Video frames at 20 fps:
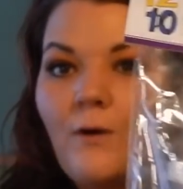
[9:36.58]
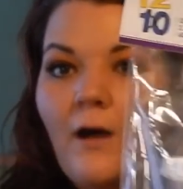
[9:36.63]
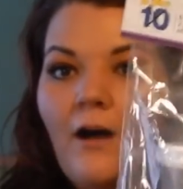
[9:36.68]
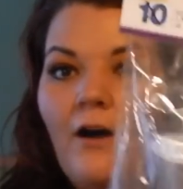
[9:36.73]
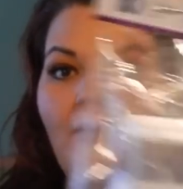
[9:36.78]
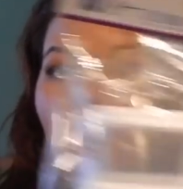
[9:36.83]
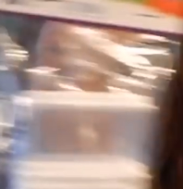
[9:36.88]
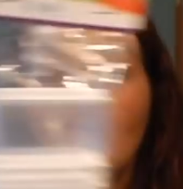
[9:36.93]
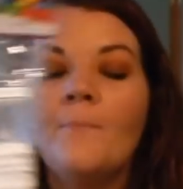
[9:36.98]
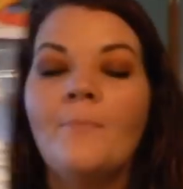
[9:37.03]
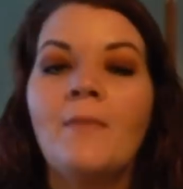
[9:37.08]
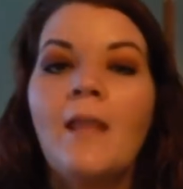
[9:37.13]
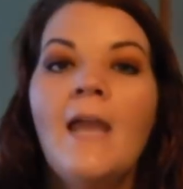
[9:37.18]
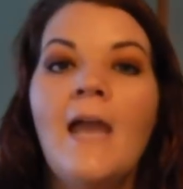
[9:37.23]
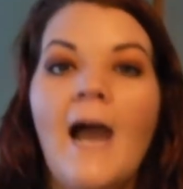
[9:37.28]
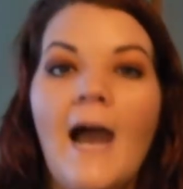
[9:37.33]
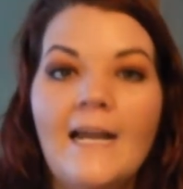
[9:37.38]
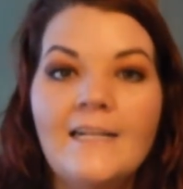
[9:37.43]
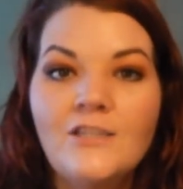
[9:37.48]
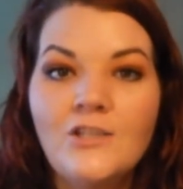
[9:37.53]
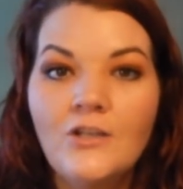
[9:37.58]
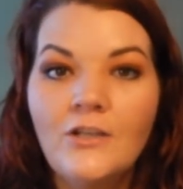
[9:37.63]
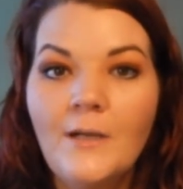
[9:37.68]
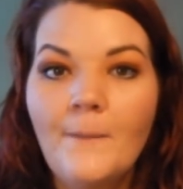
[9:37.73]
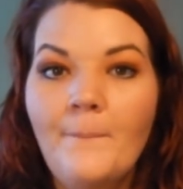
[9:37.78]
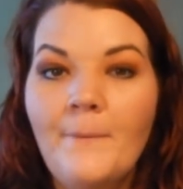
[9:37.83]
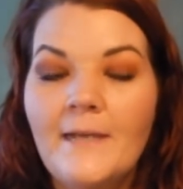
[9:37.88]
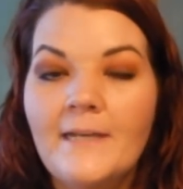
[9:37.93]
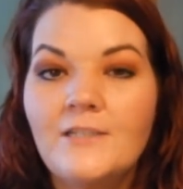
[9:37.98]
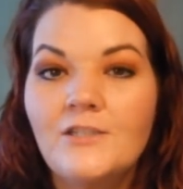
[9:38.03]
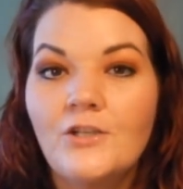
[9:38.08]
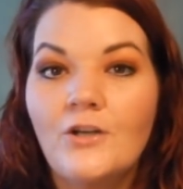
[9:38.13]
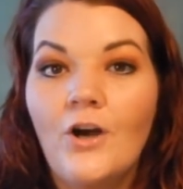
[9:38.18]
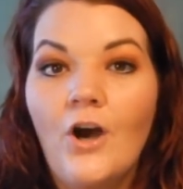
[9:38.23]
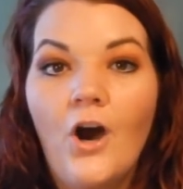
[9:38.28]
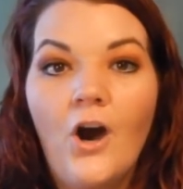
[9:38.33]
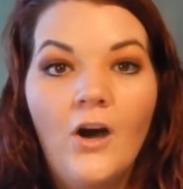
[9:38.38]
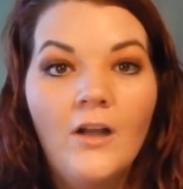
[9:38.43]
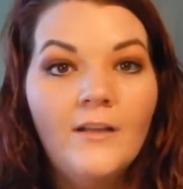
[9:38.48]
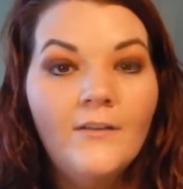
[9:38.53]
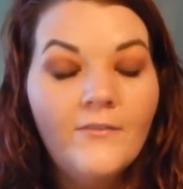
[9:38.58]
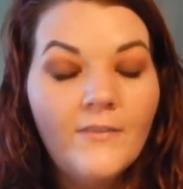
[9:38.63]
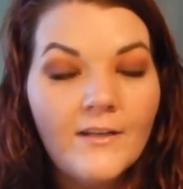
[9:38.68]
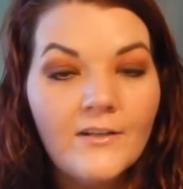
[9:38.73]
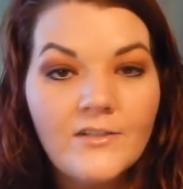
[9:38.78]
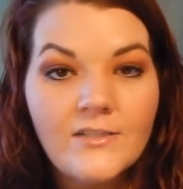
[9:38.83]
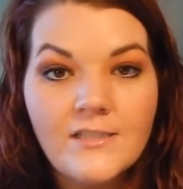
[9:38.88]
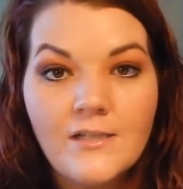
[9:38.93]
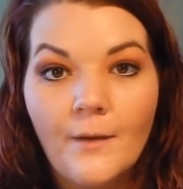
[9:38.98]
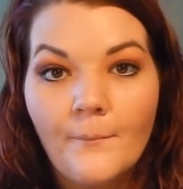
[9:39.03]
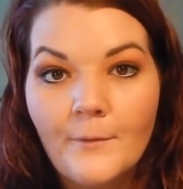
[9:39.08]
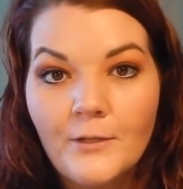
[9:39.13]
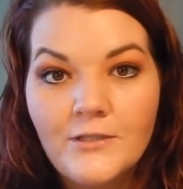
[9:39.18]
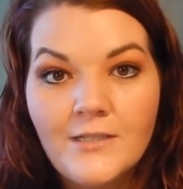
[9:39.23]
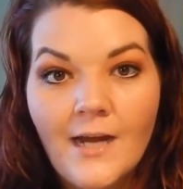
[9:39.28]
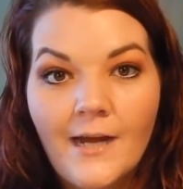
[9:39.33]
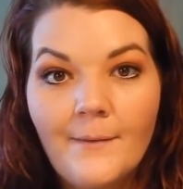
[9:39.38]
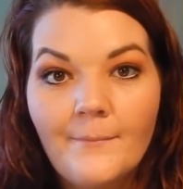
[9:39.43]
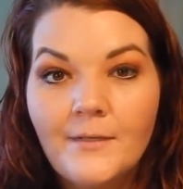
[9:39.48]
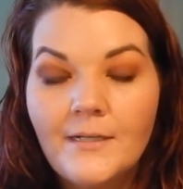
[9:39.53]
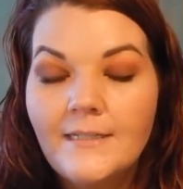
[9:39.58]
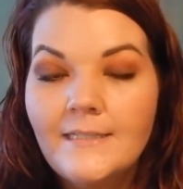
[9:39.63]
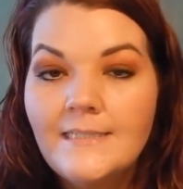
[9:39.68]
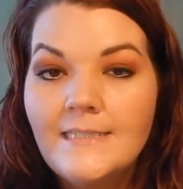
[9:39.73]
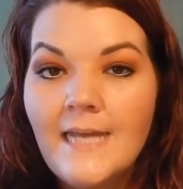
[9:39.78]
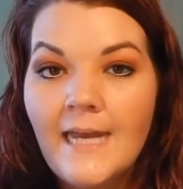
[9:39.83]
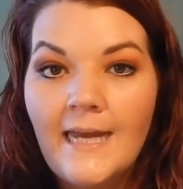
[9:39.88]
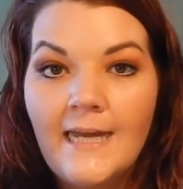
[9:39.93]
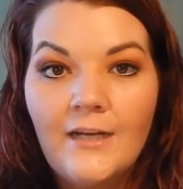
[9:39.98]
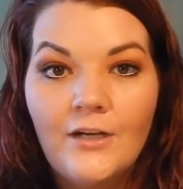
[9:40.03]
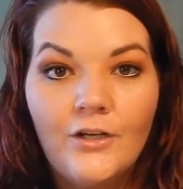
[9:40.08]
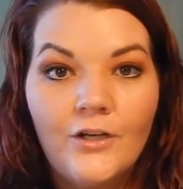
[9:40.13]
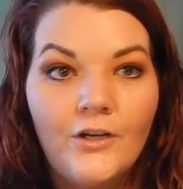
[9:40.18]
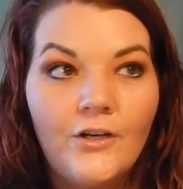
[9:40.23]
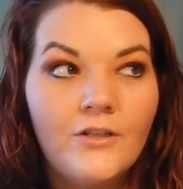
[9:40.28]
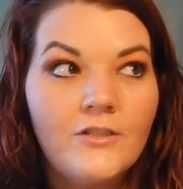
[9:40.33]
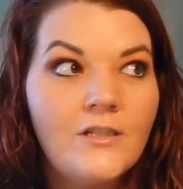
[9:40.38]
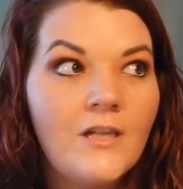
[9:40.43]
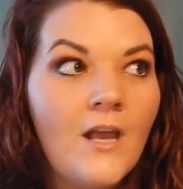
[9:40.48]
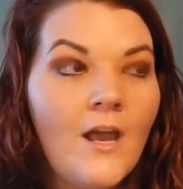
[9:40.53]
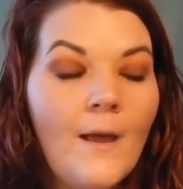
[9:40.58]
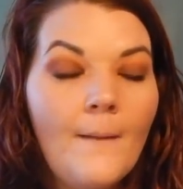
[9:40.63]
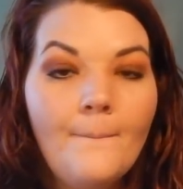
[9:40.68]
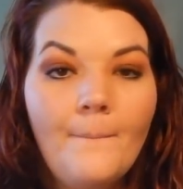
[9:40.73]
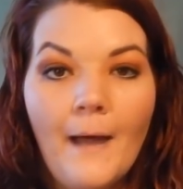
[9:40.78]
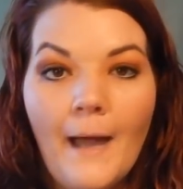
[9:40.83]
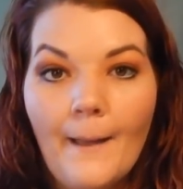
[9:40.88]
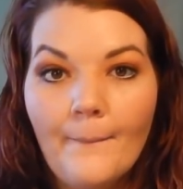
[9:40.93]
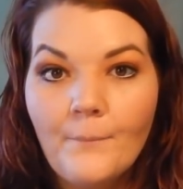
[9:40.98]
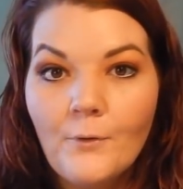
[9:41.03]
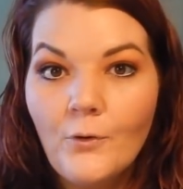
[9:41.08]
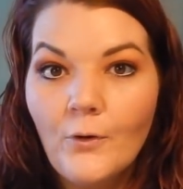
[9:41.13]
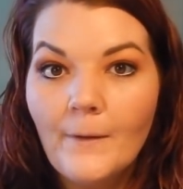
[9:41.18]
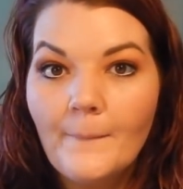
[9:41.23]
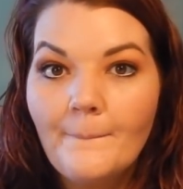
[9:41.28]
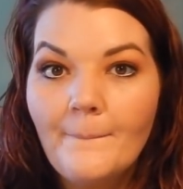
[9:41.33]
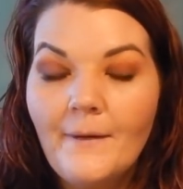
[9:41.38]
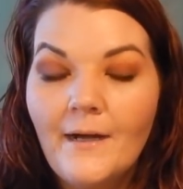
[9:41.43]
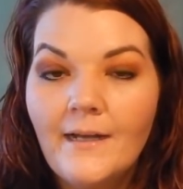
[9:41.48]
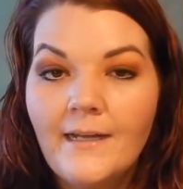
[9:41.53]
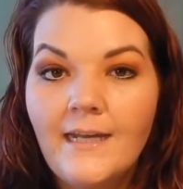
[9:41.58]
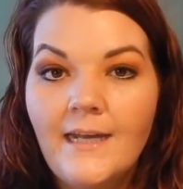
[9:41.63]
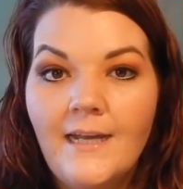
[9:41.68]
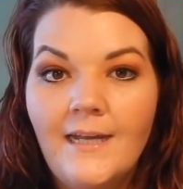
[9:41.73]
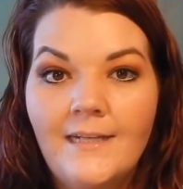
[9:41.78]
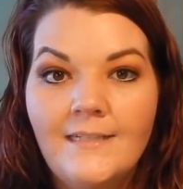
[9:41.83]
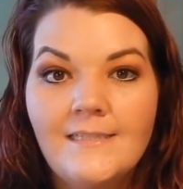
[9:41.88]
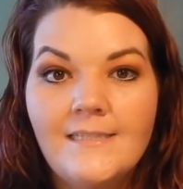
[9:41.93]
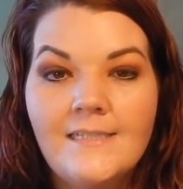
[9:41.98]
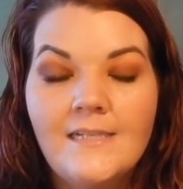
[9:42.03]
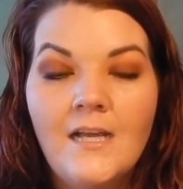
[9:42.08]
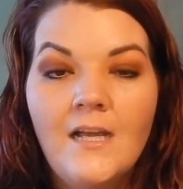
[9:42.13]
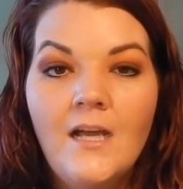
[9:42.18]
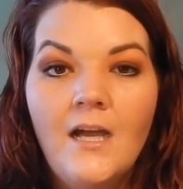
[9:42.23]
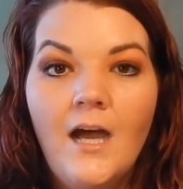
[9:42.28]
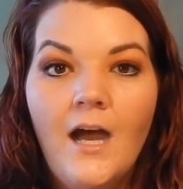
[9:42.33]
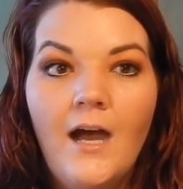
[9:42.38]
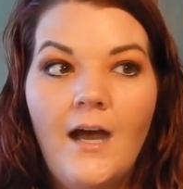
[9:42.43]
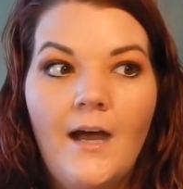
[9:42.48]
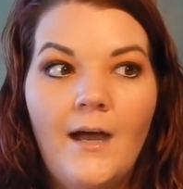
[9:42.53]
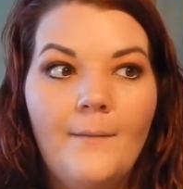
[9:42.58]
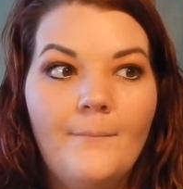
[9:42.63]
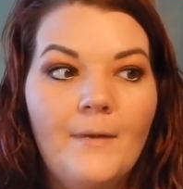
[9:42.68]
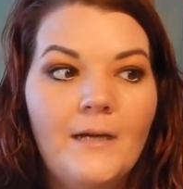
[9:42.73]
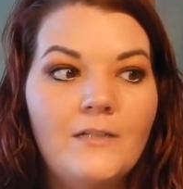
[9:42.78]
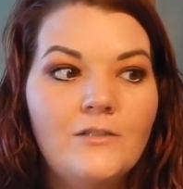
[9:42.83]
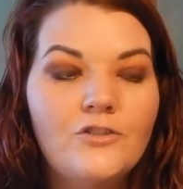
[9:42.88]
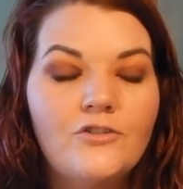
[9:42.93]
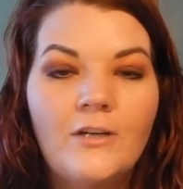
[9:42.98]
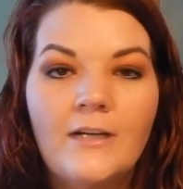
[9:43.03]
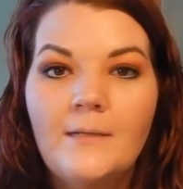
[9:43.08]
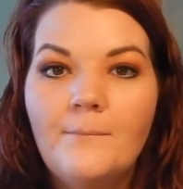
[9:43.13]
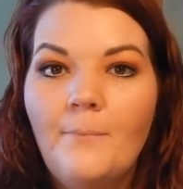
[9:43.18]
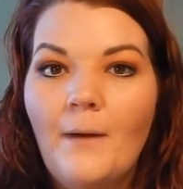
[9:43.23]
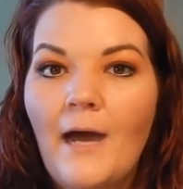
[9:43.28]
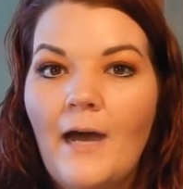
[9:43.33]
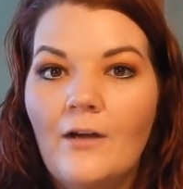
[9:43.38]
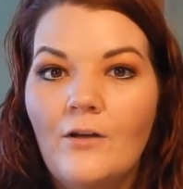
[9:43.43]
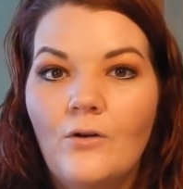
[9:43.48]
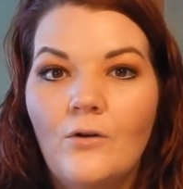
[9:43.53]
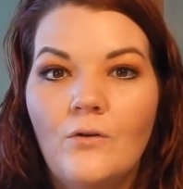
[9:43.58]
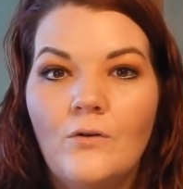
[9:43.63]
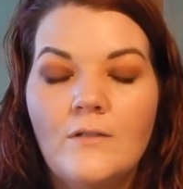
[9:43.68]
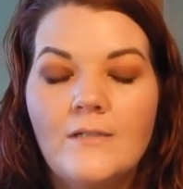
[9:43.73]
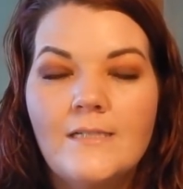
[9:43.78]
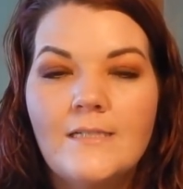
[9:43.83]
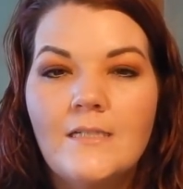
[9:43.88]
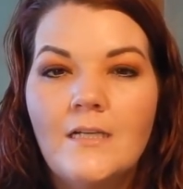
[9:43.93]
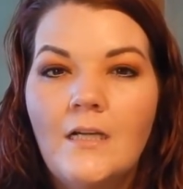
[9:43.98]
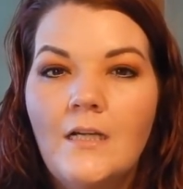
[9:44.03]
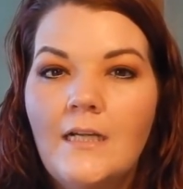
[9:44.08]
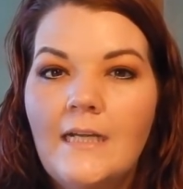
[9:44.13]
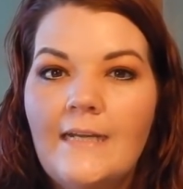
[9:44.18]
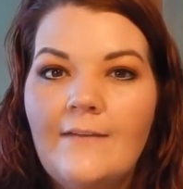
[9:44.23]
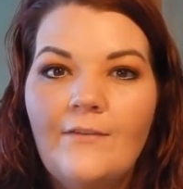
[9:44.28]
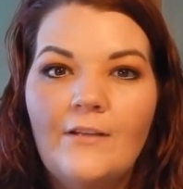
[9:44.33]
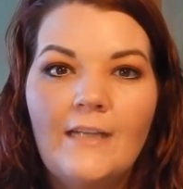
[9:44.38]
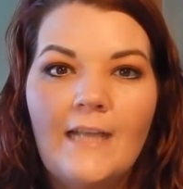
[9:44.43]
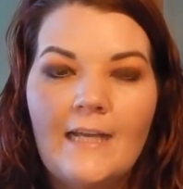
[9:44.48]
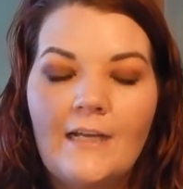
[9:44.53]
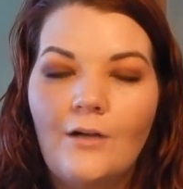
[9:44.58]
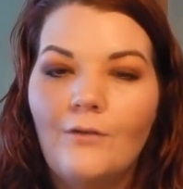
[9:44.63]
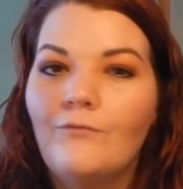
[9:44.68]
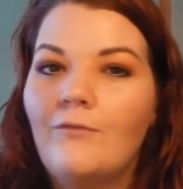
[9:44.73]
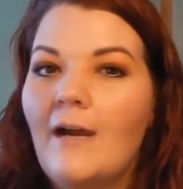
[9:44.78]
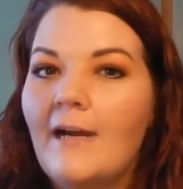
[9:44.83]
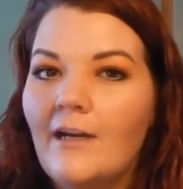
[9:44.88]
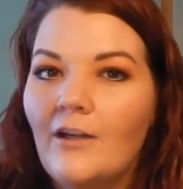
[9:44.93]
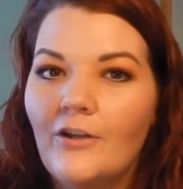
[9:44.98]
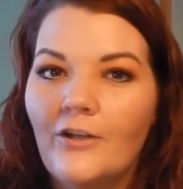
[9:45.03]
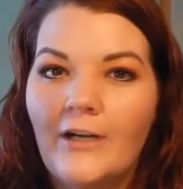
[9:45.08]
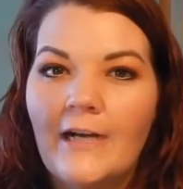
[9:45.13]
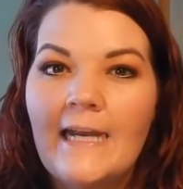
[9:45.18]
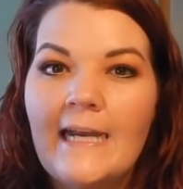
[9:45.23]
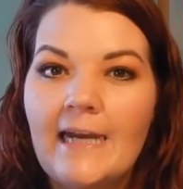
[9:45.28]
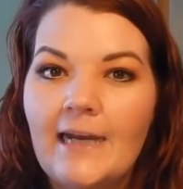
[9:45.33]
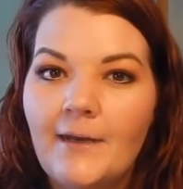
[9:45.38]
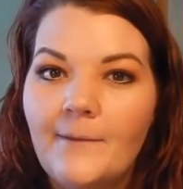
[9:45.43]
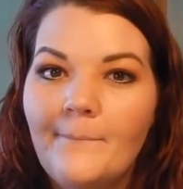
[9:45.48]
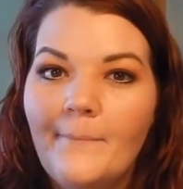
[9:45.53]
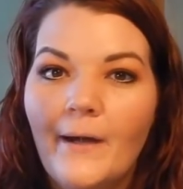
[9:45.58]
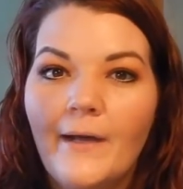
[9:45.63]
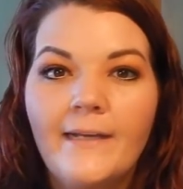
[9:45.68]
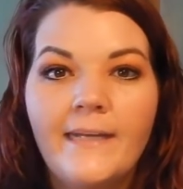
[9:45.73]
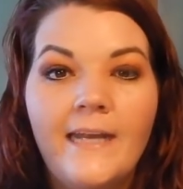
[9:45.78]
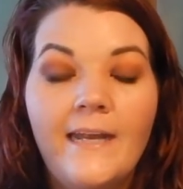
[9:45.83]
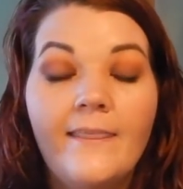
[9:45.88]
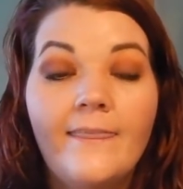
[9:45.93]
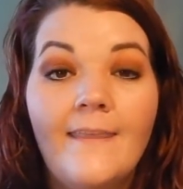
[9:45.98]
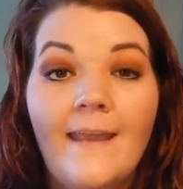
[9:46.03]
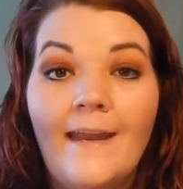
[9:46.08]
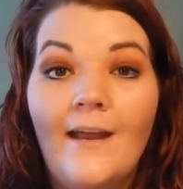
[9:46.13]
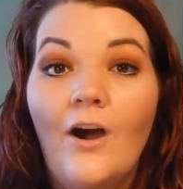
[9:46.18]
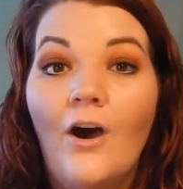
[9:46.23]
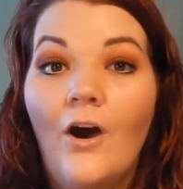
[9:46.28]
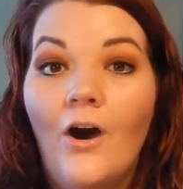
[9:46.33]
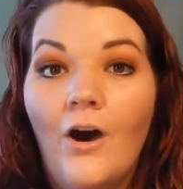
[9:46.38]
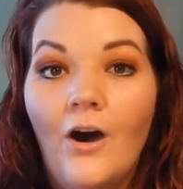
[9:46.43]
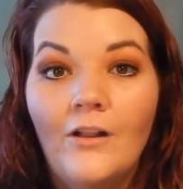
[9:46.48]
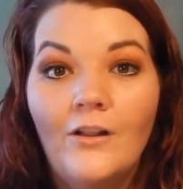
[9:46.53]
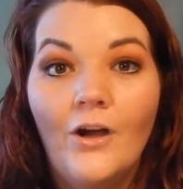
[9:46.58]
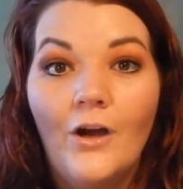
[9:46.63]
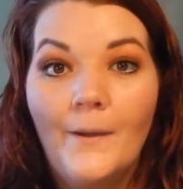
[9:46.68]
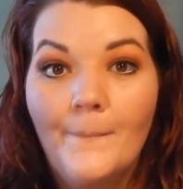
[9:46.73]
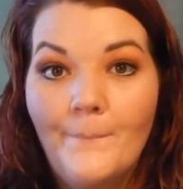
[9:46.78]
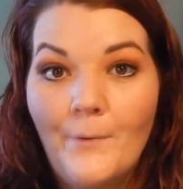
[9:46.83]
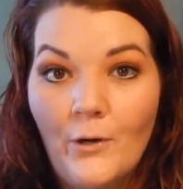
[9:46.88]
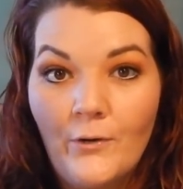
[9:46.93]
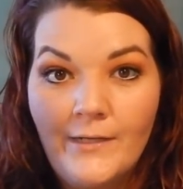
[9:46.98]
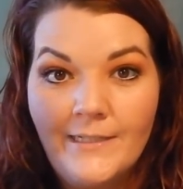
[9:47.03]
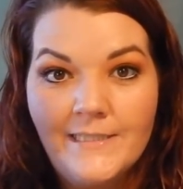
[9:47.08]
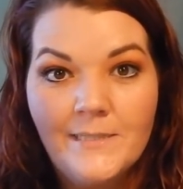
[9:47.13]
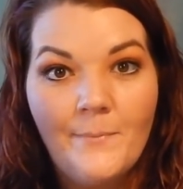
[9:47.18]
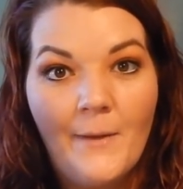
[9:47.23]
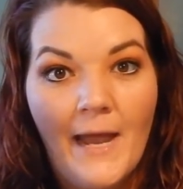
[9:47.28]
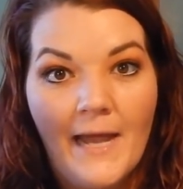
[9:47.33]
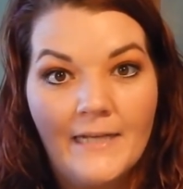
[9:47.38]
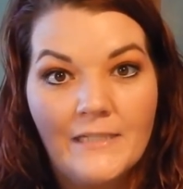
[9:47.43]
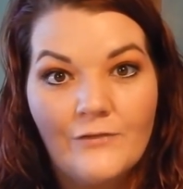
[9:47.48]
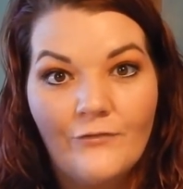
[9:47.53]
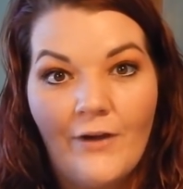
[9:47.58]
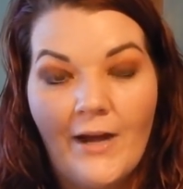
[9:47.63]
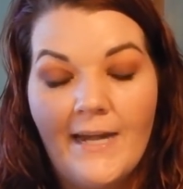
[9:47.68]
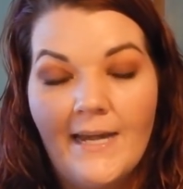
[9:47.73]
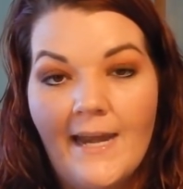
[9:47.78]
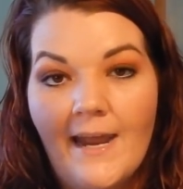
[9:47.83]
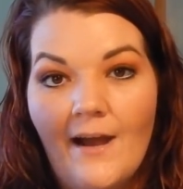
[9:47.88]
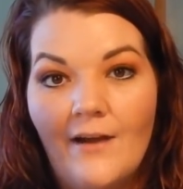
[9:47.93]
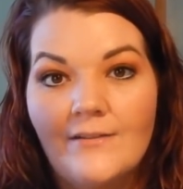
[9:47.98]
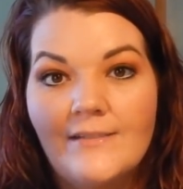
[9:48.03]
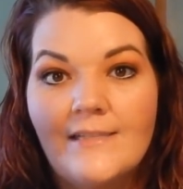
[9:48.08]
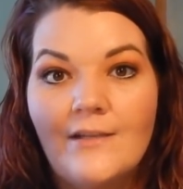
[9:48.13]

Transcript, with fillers: 12. I took a picture, all of their summertime containers, popcorn buckets, um, drink bottles, even like a regular hand bucket, they all are bonus packs right now.